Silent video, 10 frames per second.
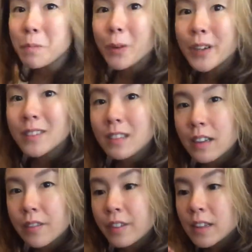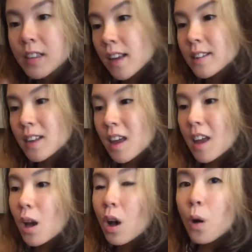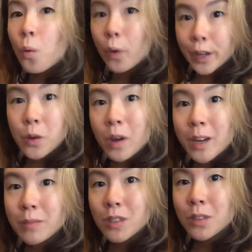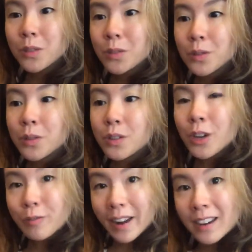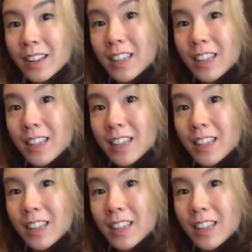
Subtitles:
important that if he does what you want him to do correctly,